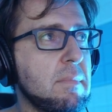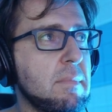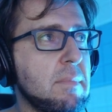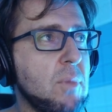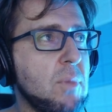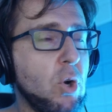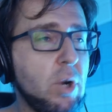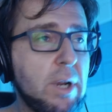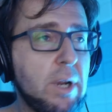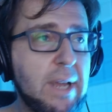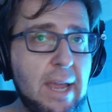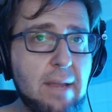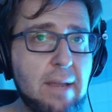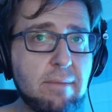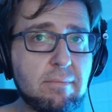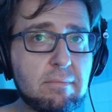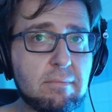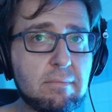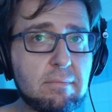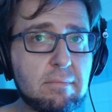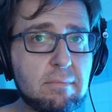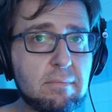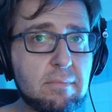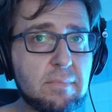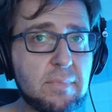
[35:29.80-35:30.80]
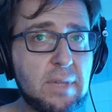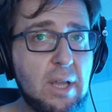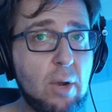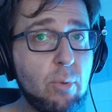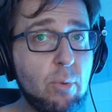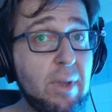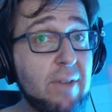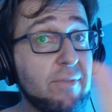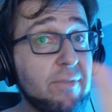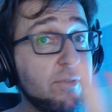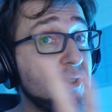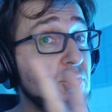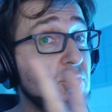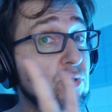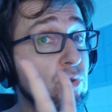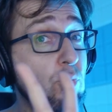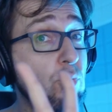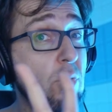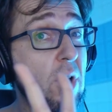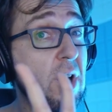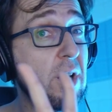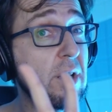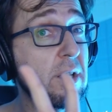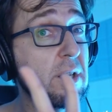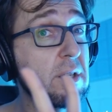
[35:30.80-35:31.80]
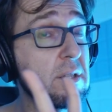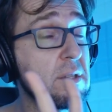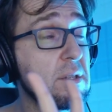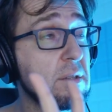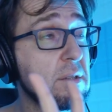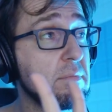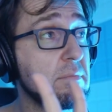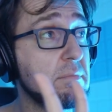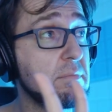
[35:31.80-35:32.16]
Okay, now we have two hearts.